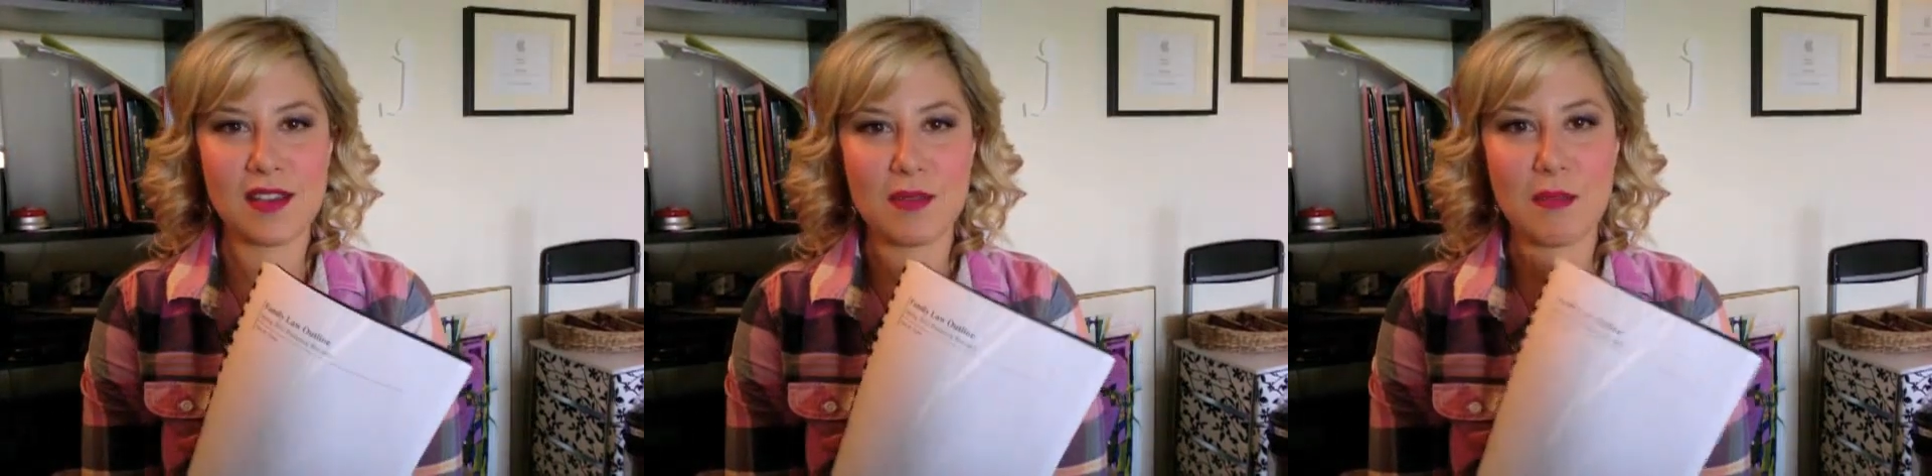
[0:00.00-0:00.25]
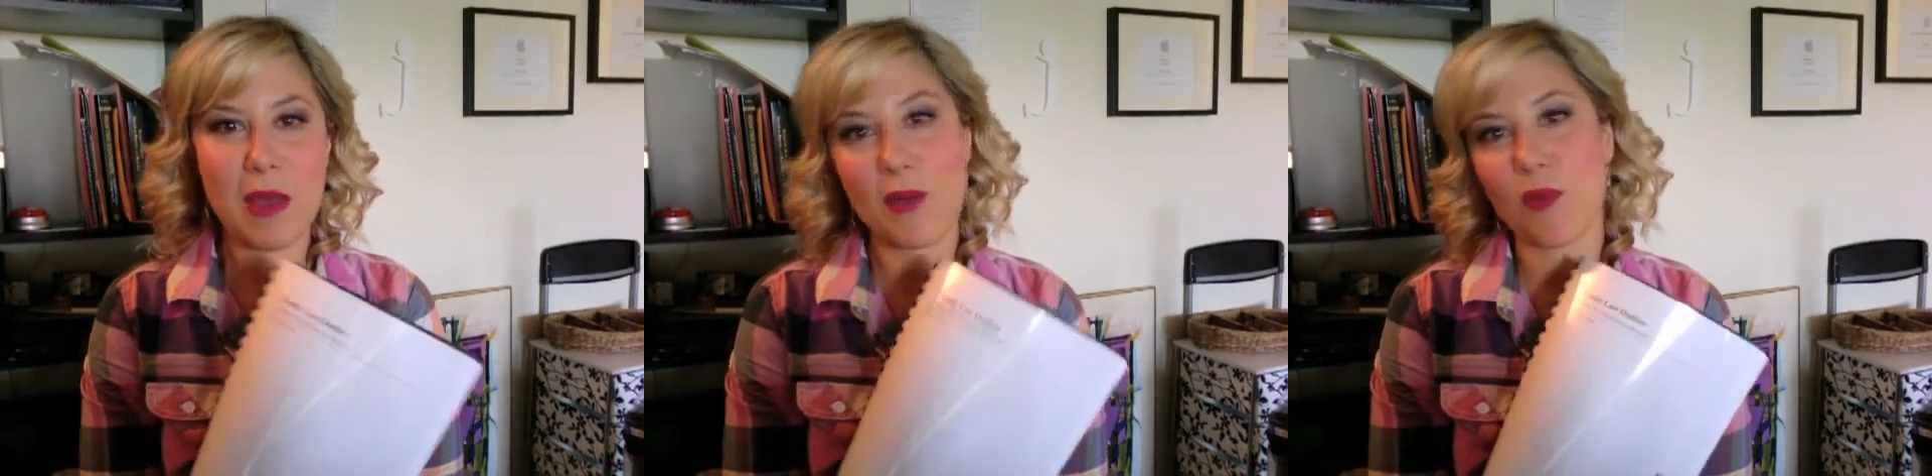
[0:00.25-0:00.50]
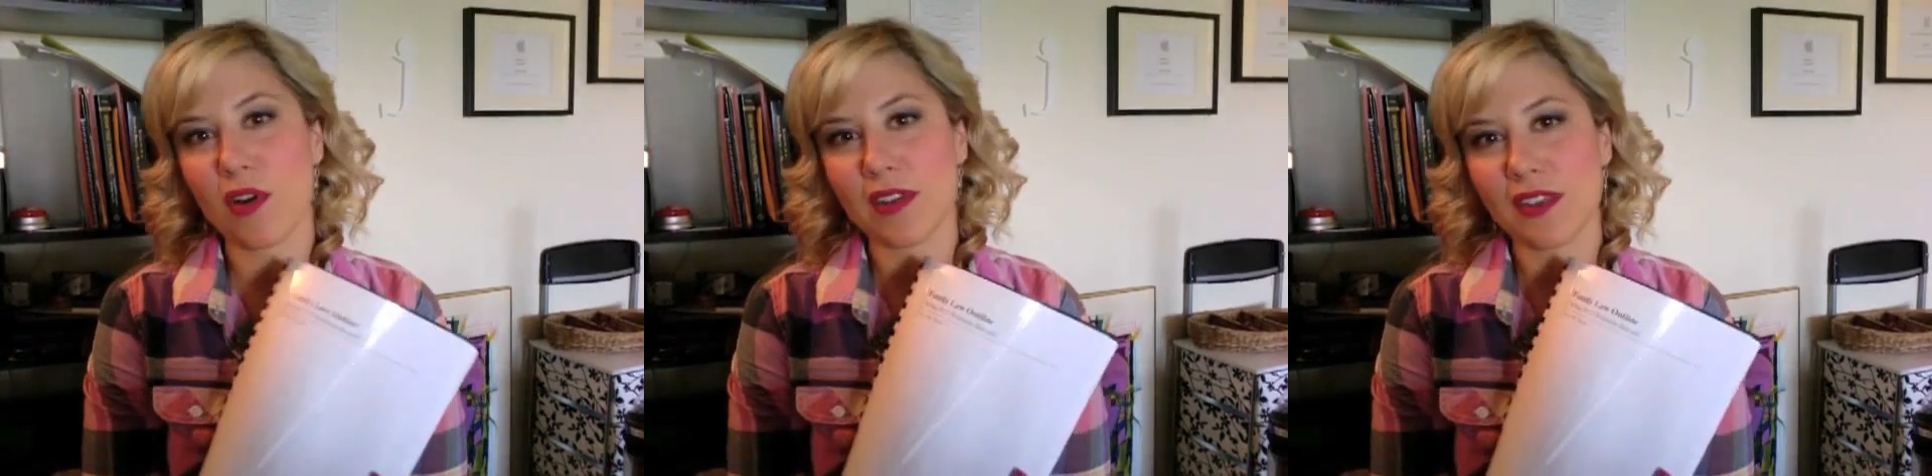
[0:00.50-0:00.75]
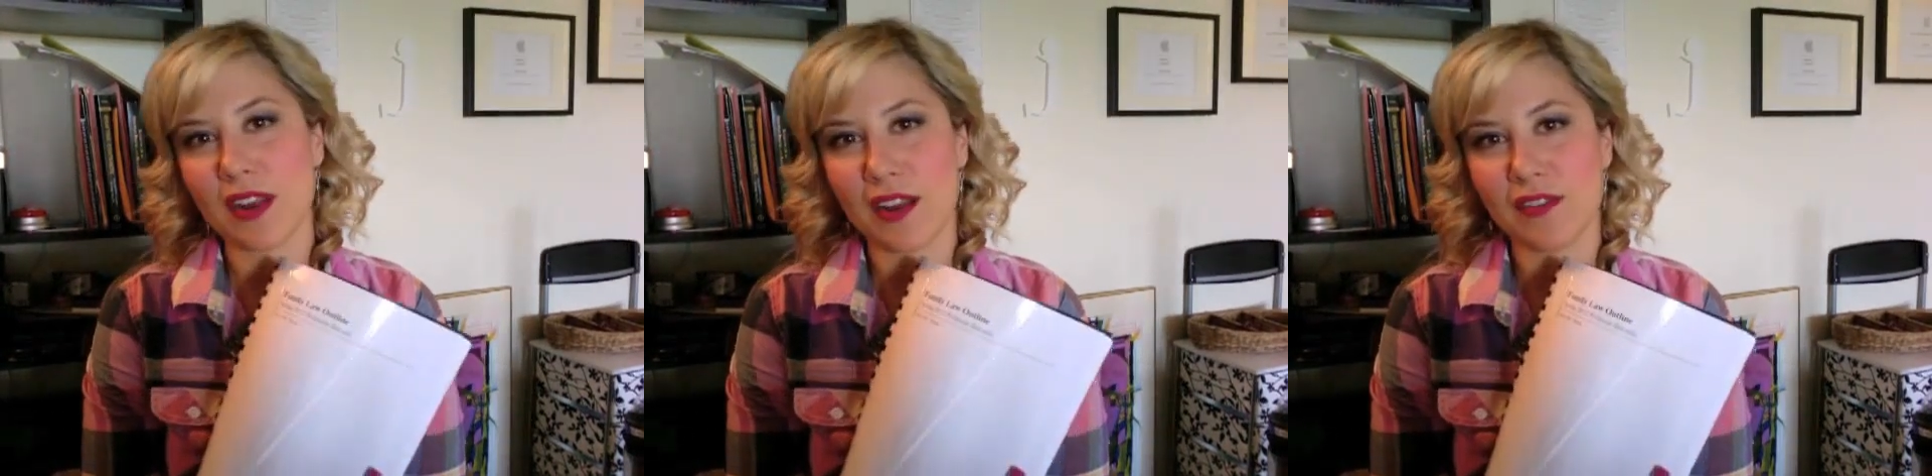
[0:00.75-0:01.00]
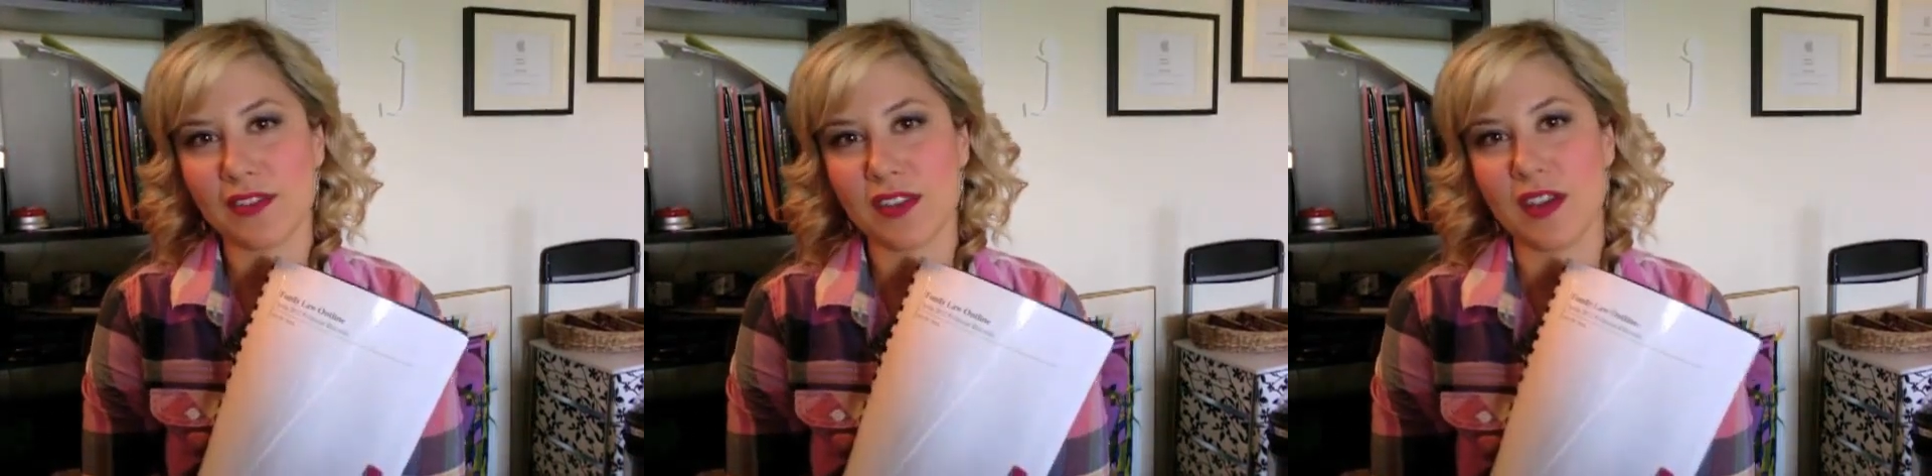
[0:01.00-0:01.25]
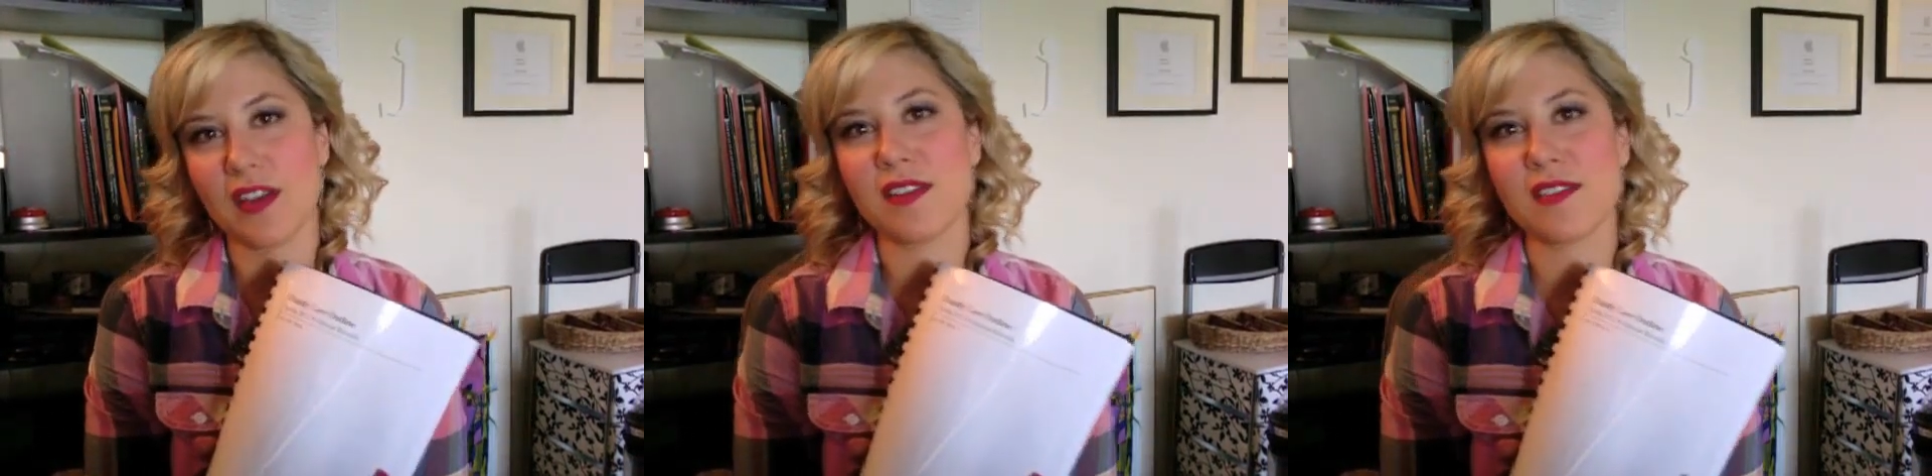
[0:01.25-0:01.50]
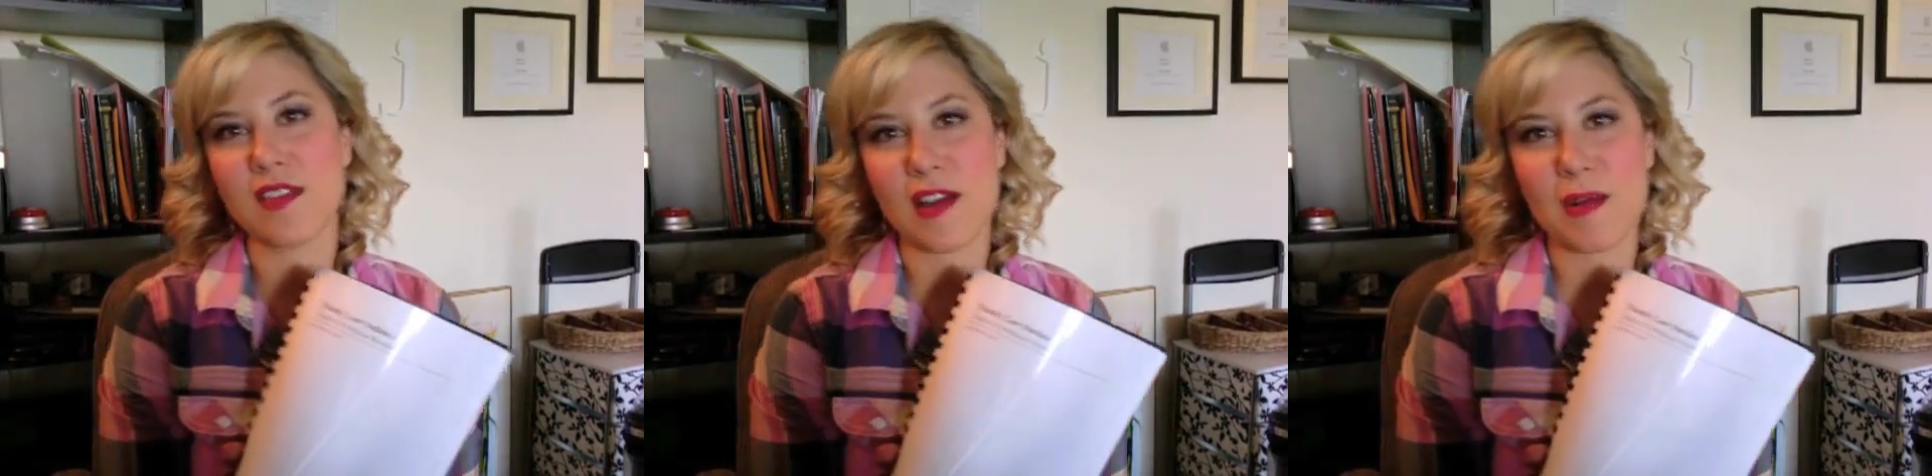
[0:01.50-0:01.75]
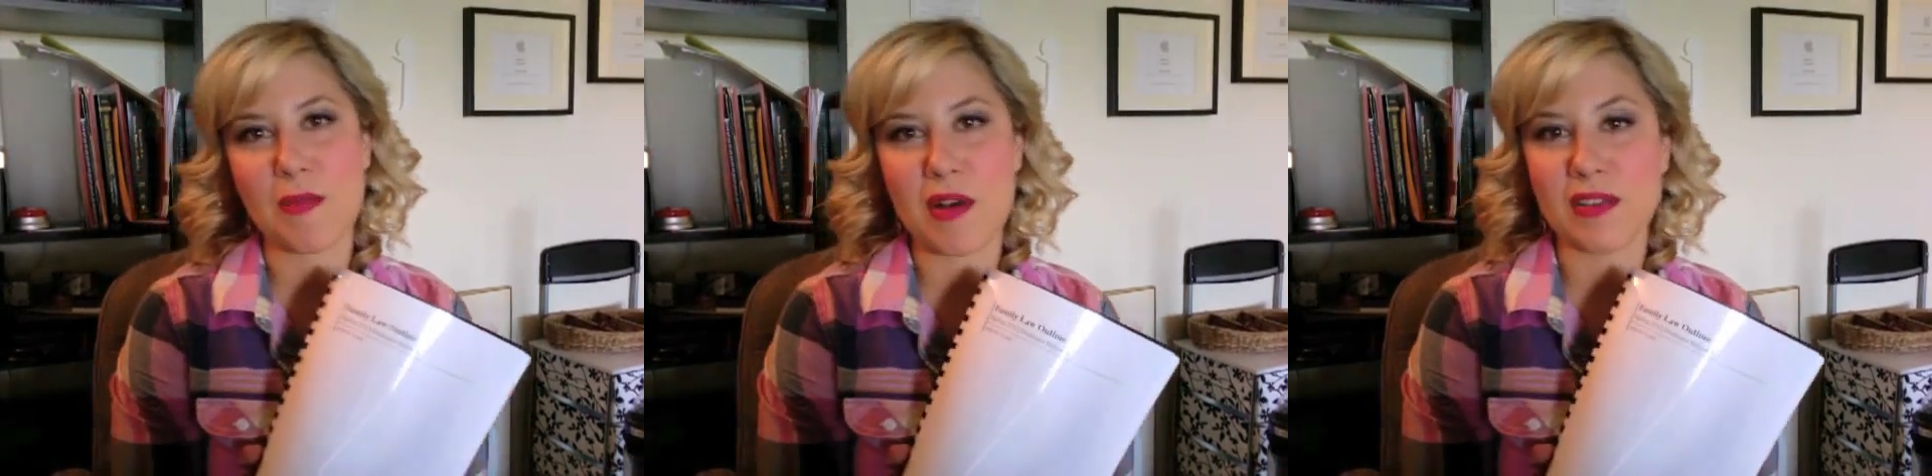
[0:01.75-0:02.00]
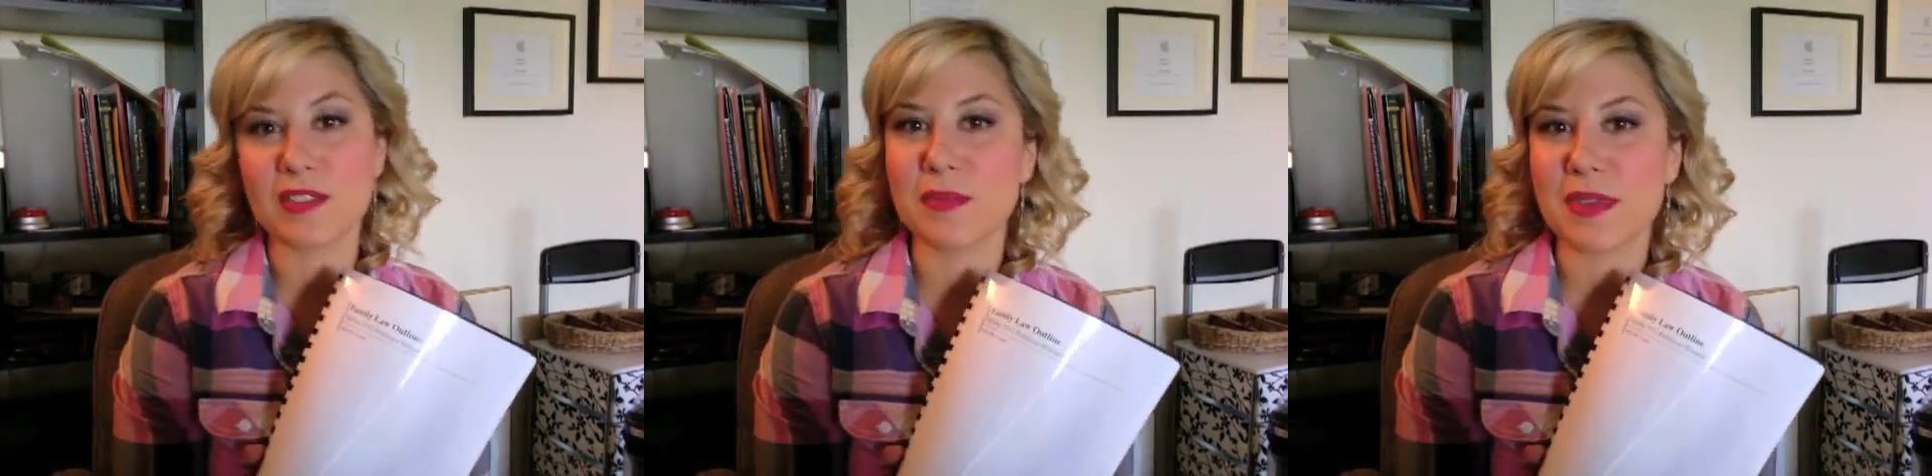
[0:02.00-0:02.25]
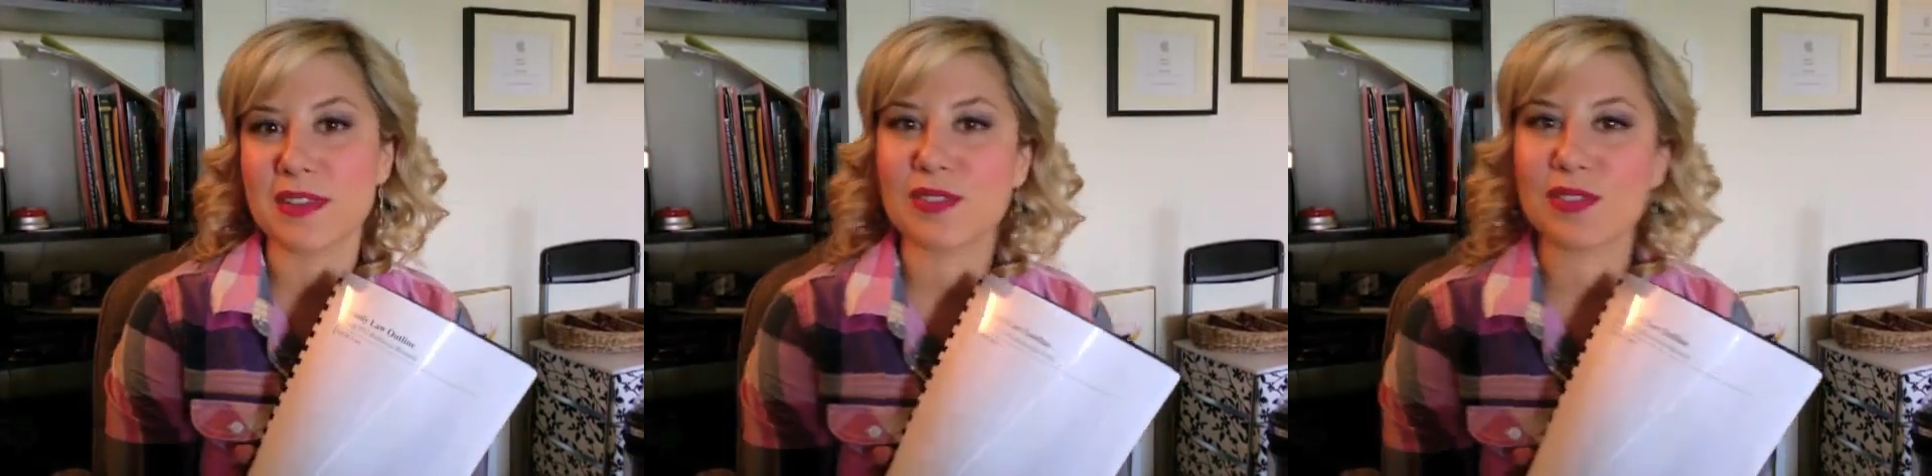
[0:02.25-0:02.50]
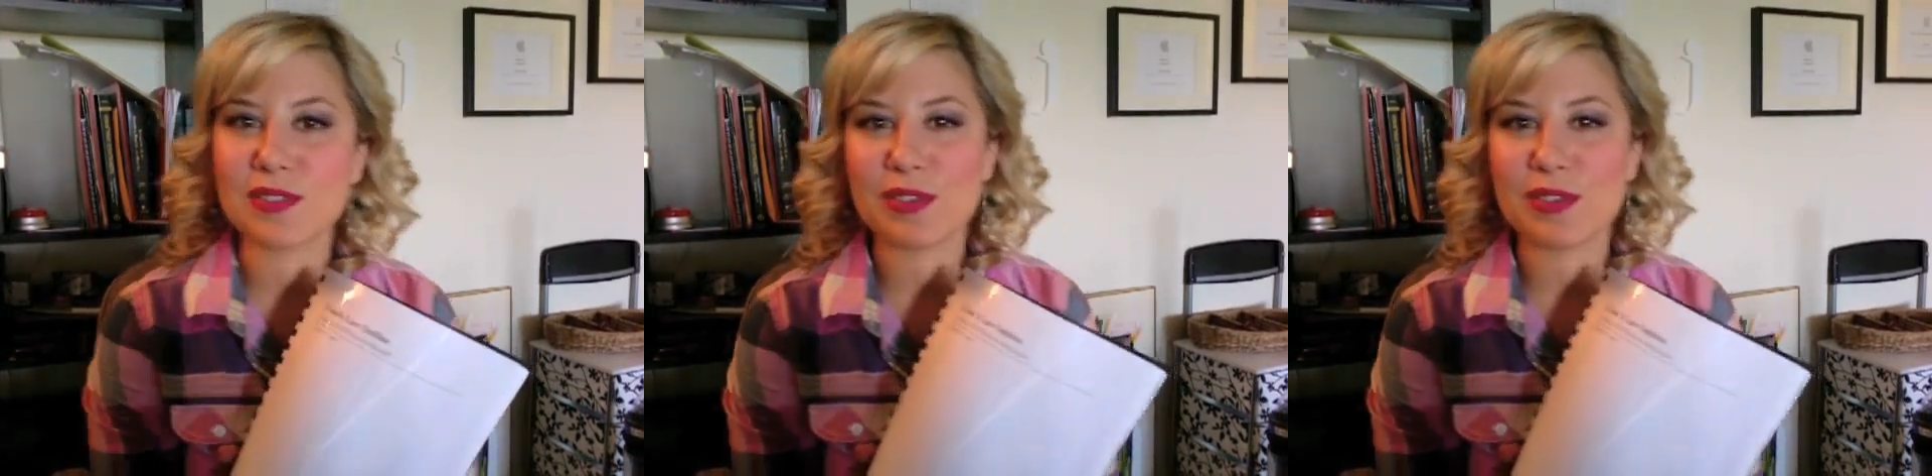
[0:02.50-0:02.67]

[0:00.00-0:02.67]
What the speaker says: my work that I've done all semester.